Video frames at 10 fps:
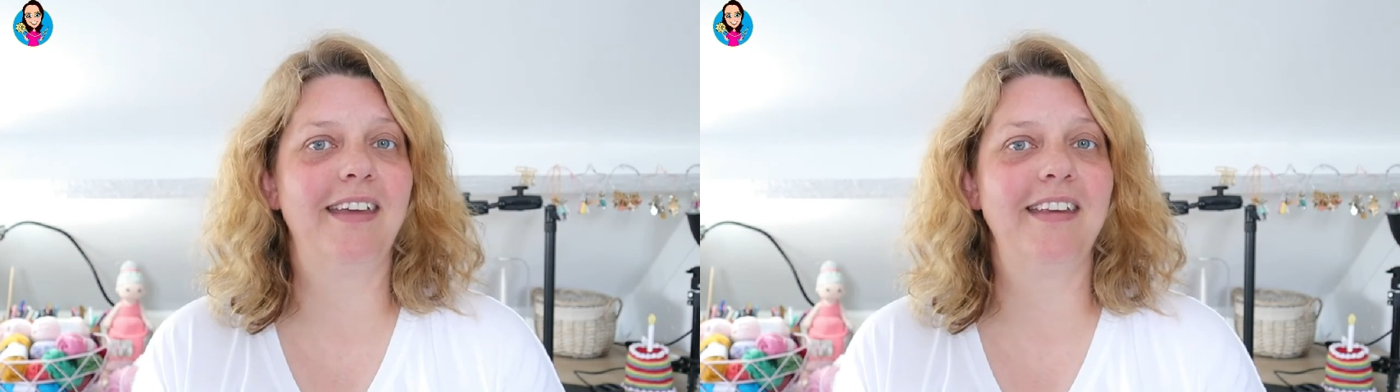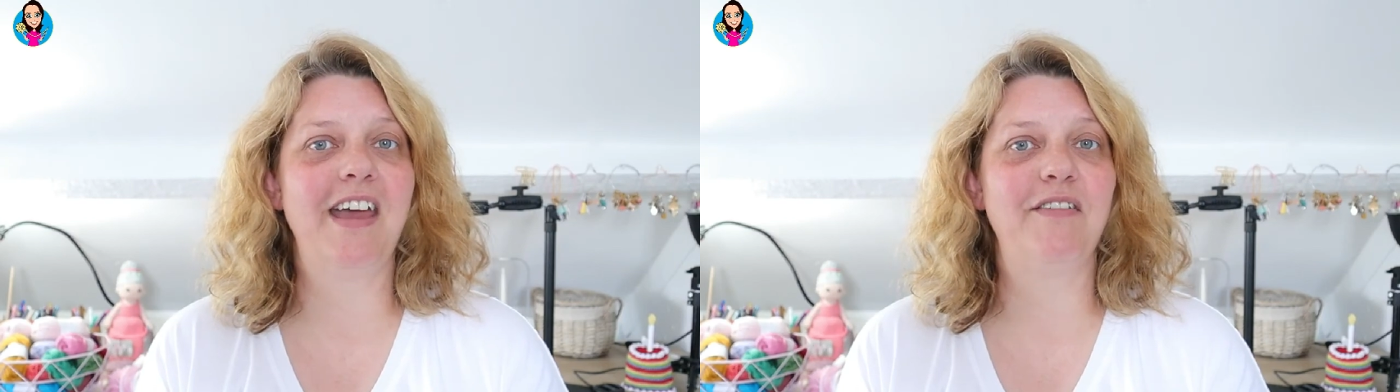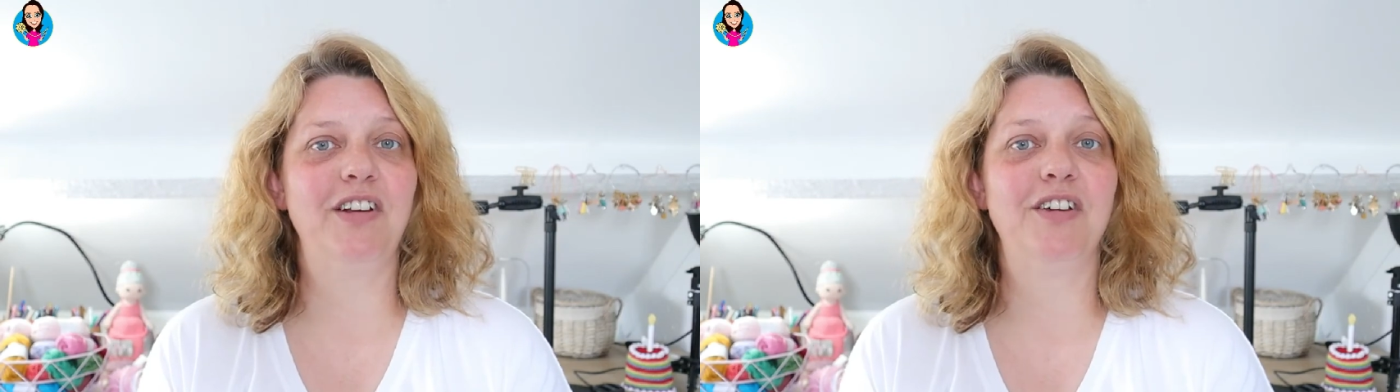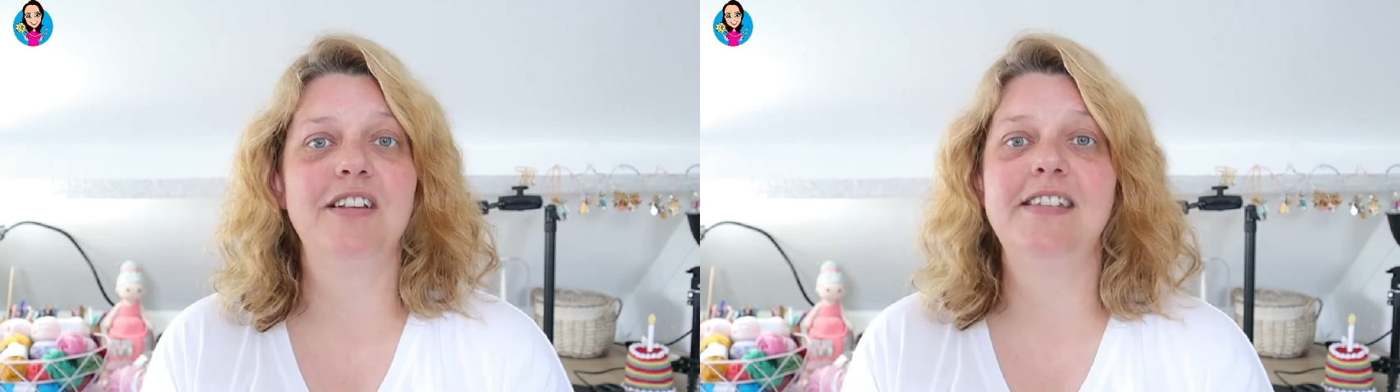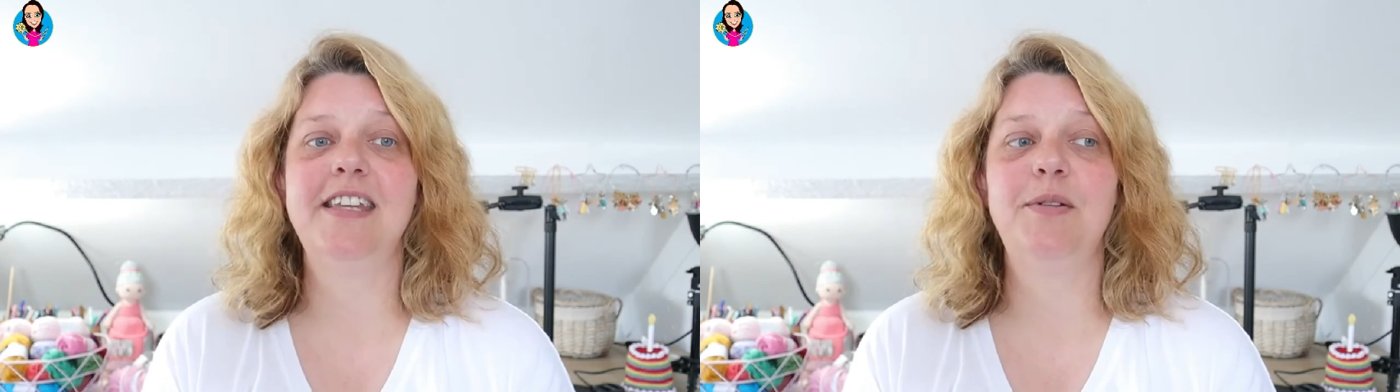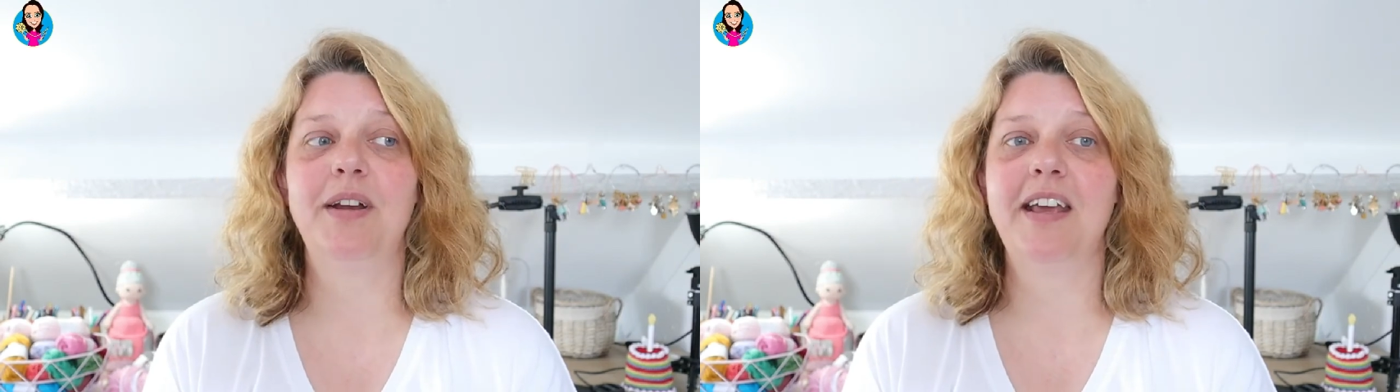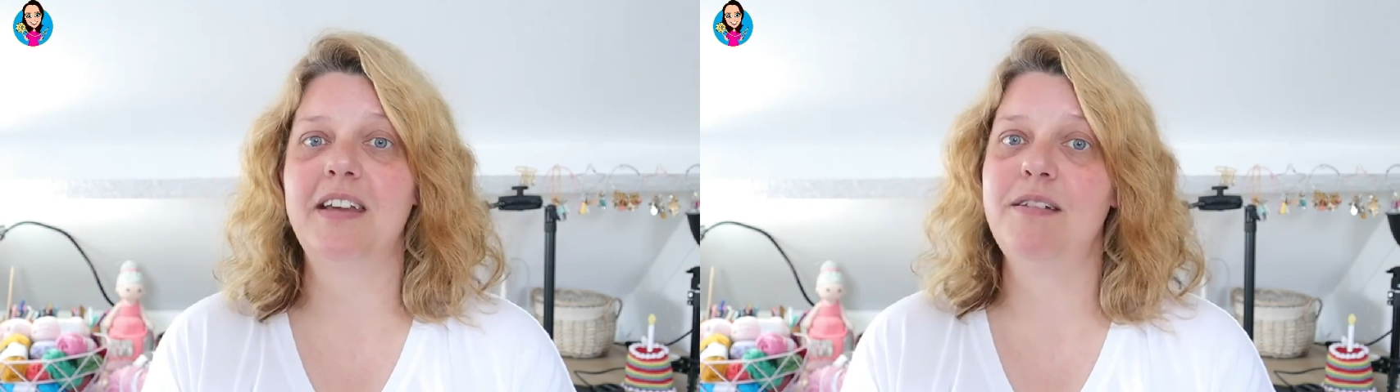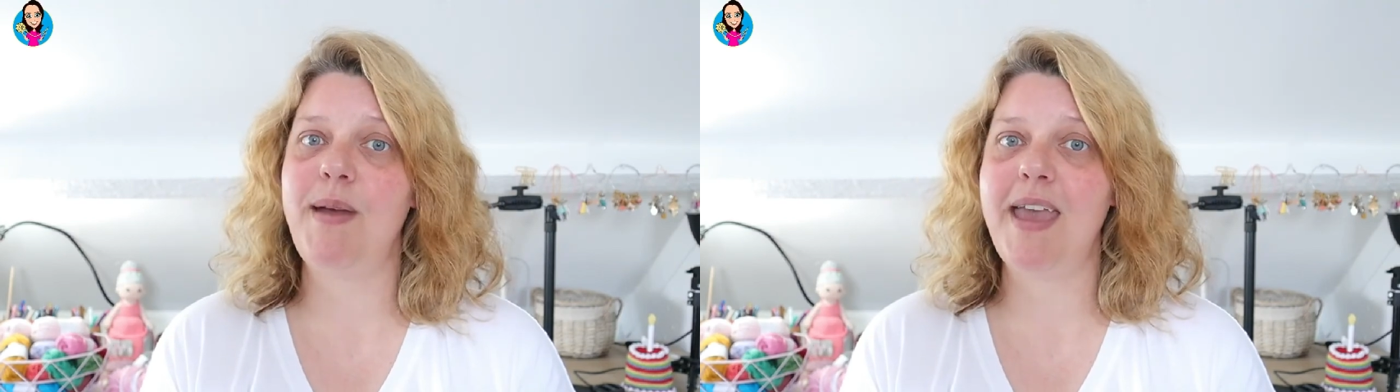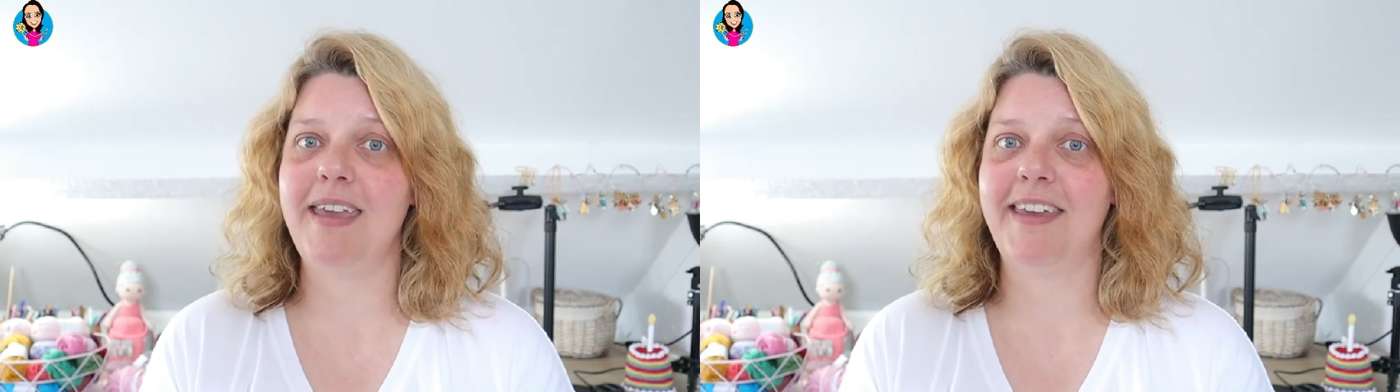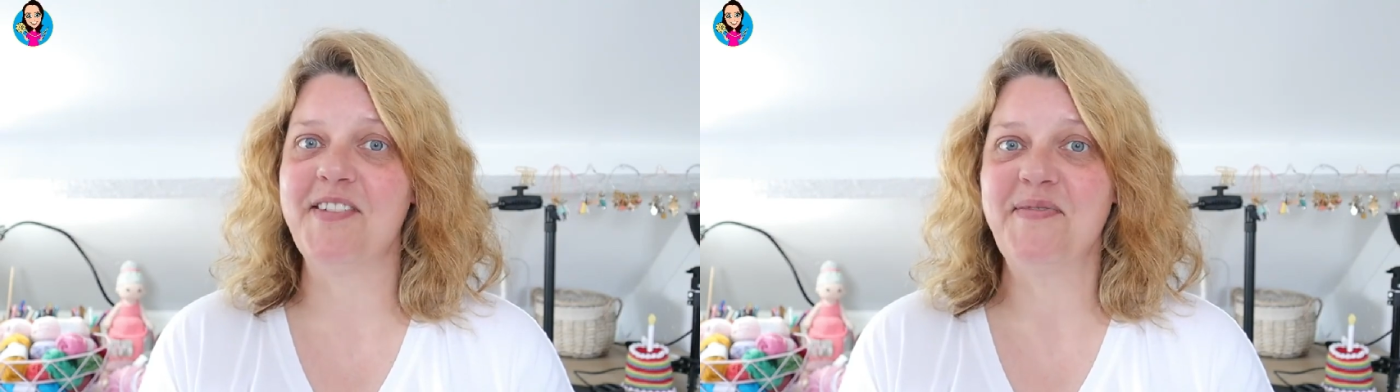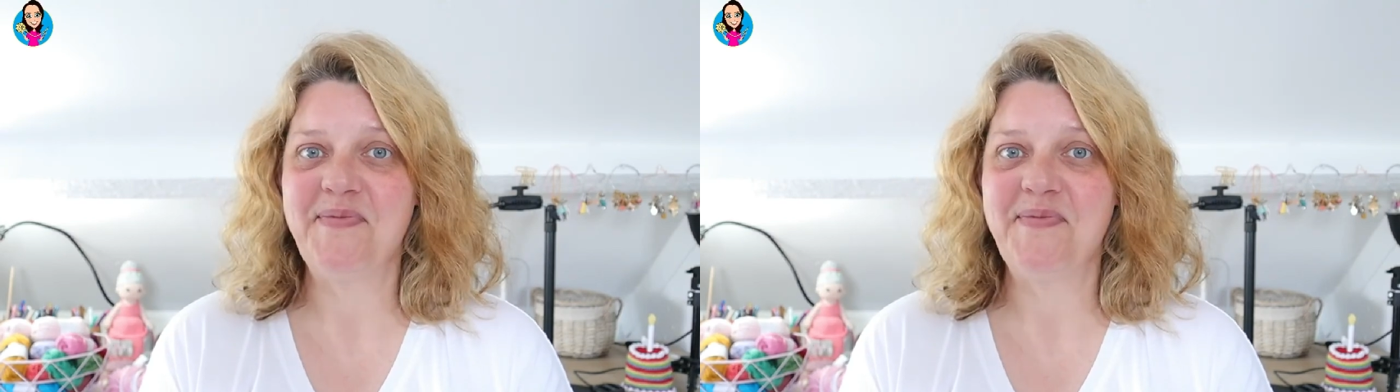can have a look and see what I could make.